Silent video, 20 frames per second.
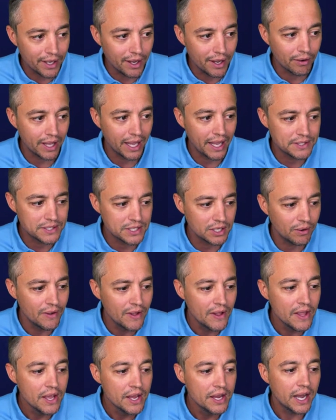Okay, so
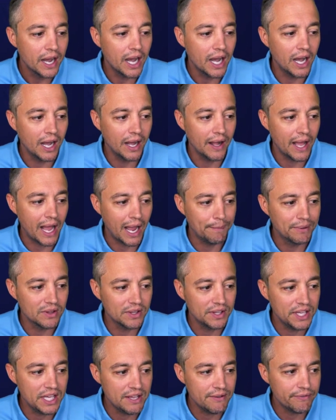I
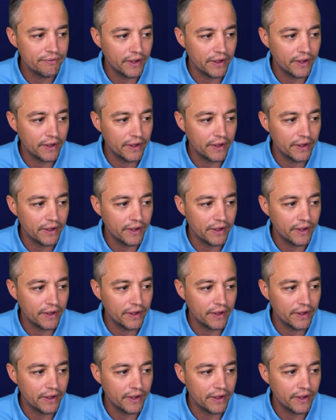believe